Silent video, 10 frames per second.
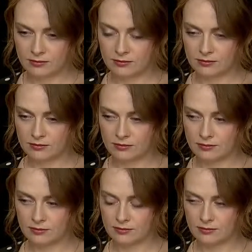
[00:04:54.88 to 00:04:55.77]

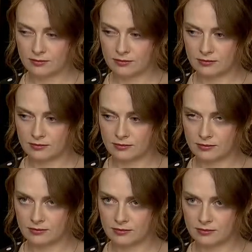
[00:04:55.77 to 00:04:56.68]

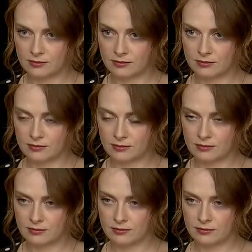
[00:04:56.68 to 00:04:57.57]

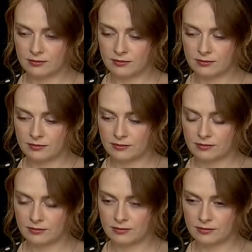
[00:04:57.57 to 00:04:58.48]

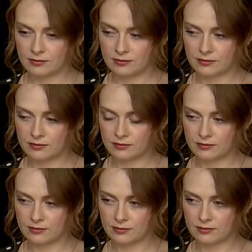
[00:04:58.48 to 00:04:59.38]

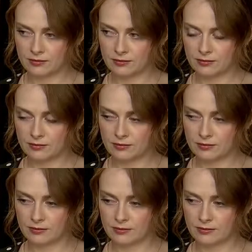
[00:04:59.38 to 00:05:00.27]

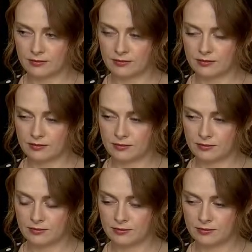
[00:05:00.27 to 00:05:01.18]

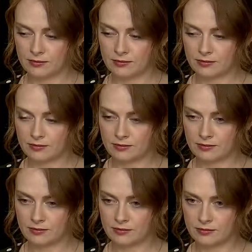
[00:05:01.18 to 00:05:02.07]

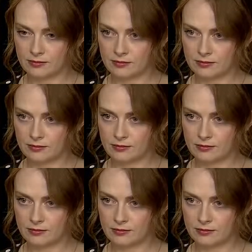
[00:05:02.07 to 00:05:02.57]
The person shown says nothing.